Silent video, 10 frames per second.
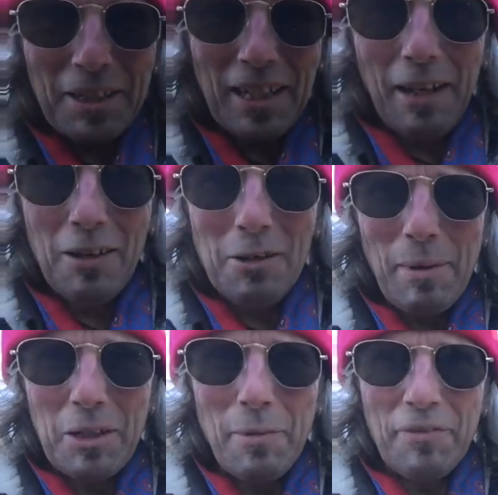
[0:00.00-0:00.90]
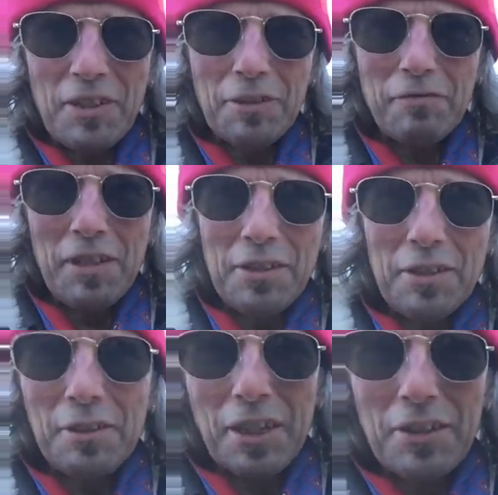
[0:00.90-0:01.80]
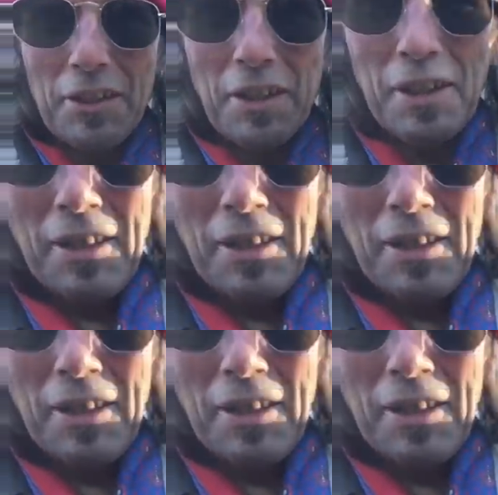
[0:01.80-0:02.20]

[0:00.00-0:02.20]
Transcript: Look at that. Oh my God, my fingers are freezing doing this.